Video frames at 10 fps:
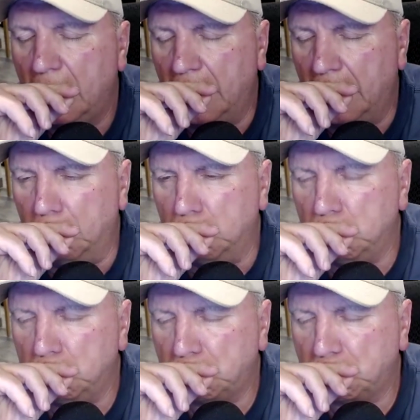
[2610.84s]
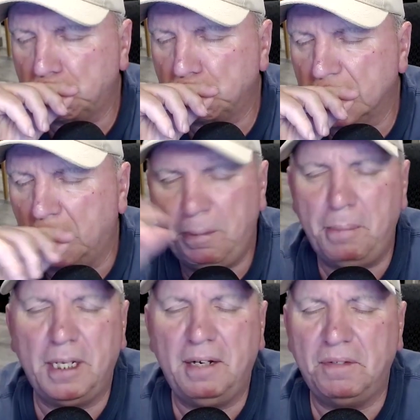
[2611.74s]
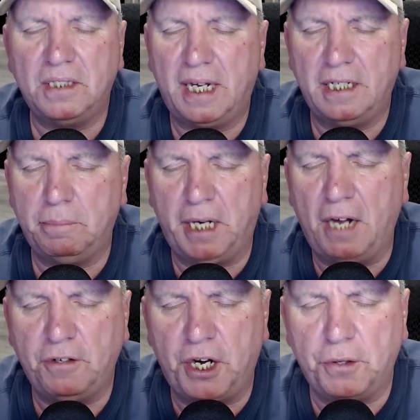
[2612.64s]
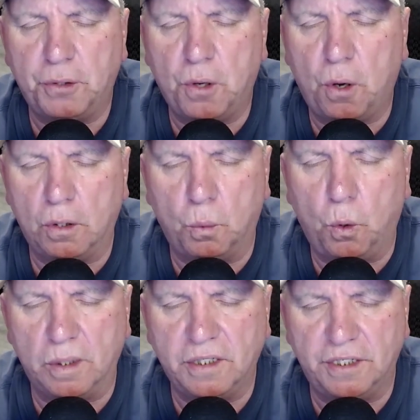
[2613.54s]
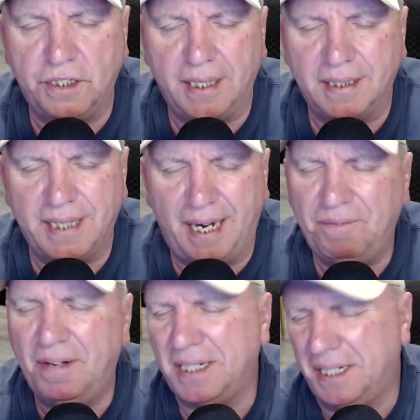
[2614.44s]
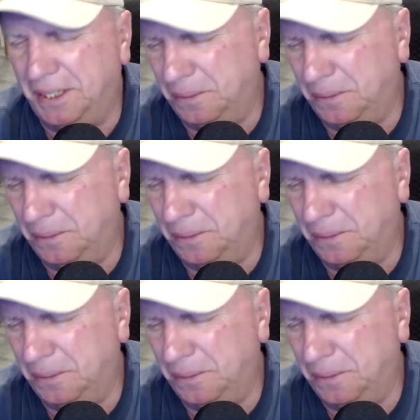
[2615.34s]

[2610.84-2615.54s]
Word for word: um, people even said to me, "How dare you call it a war? It's a genocide. Fuck